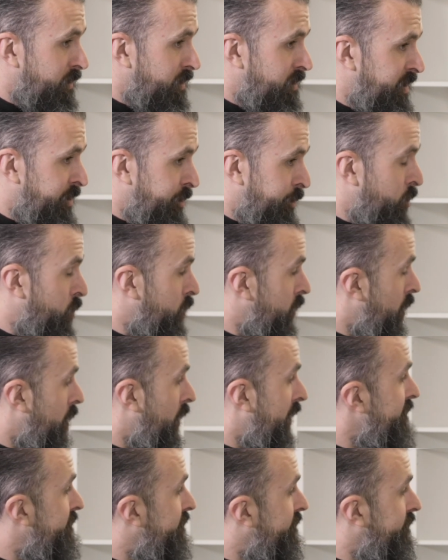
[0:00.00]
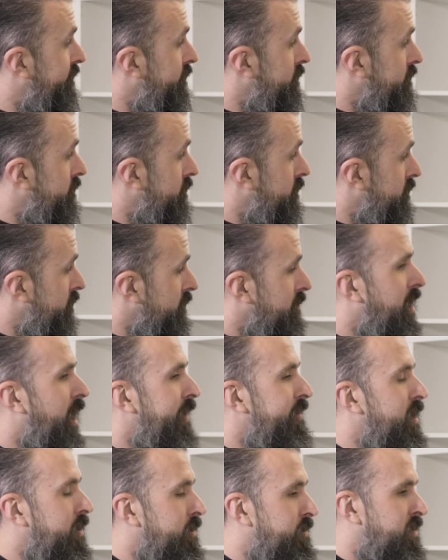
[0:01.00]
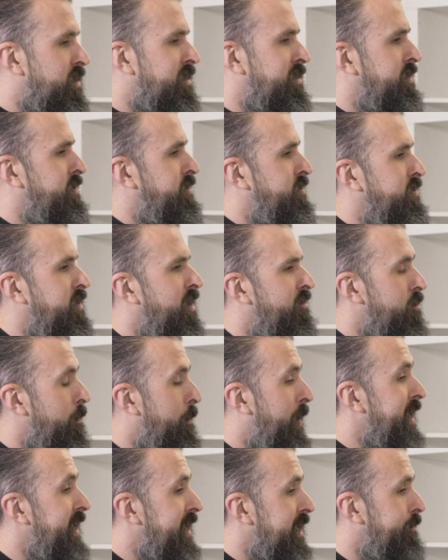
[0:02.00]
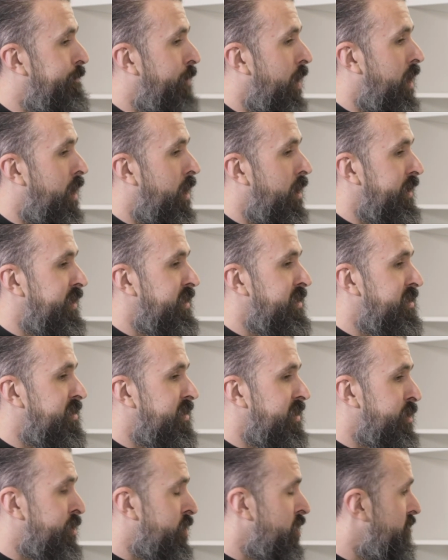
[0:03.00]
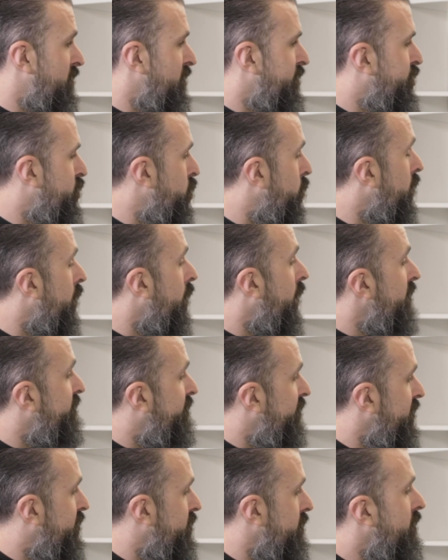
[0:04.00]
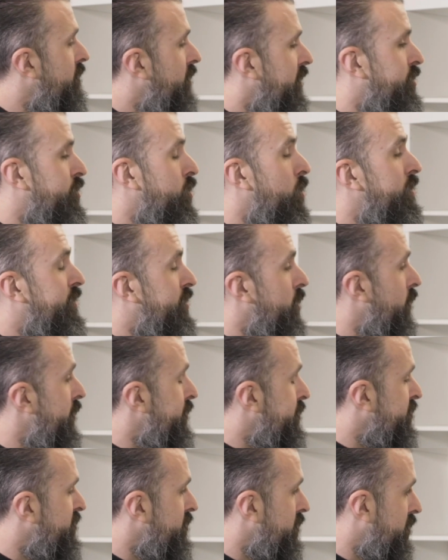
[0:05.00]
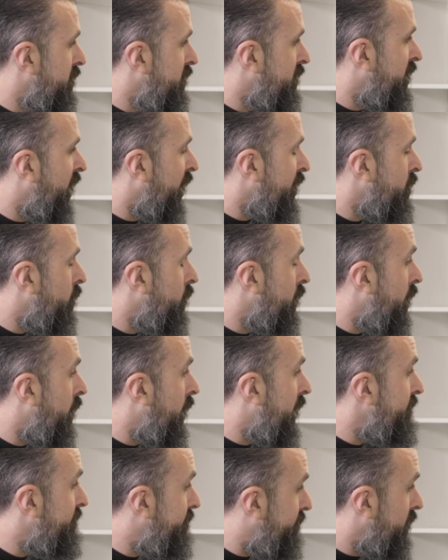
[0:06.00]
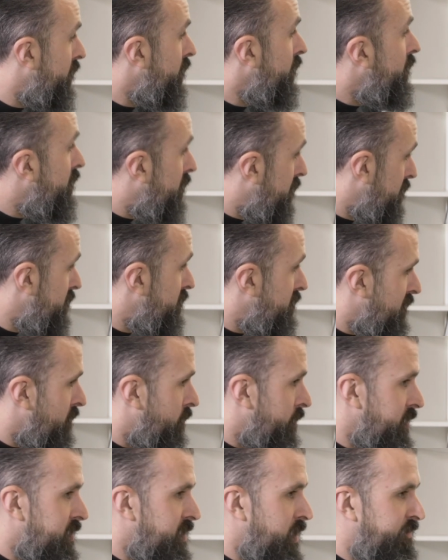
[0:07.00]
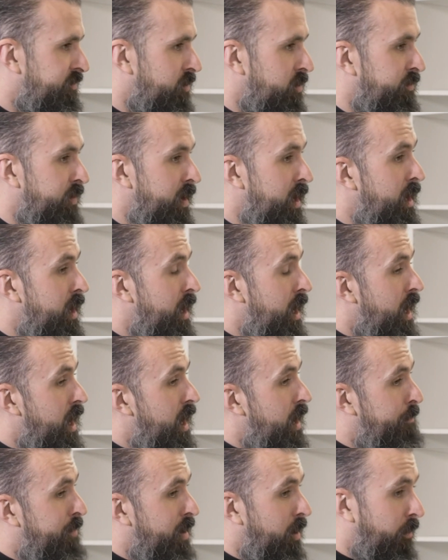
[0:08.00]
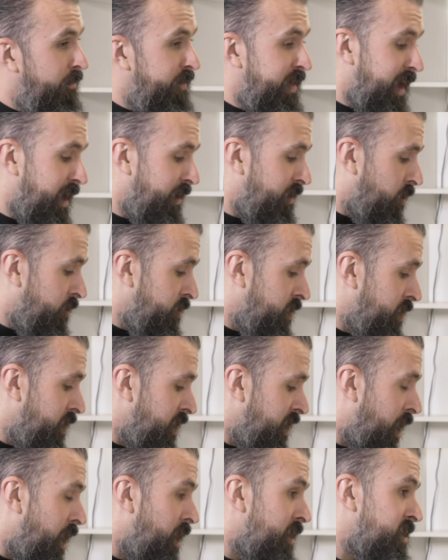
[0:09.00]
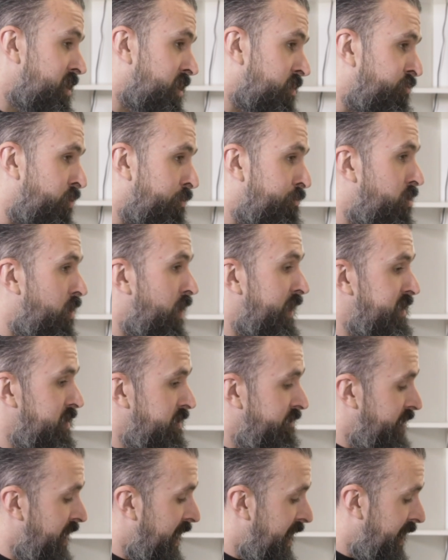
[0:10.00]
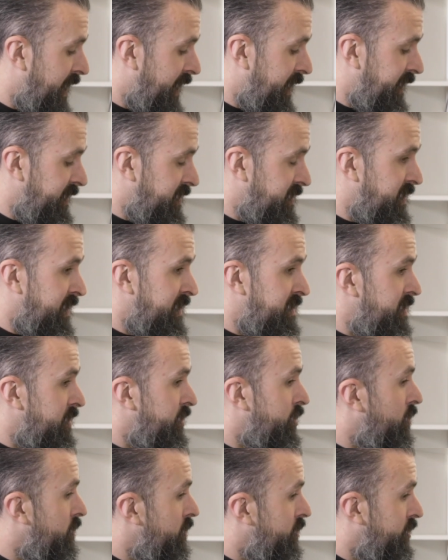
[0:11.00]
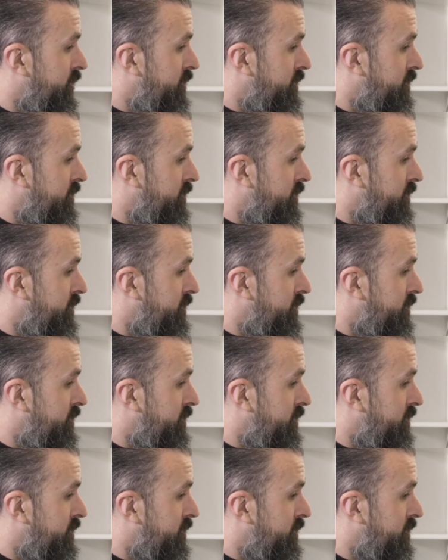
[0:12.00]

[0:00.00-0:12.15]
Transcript: It's your life. Like the repeated part is your life. It's your choice. Your life, so on and so forth. But on the last reprise of that, it says it's your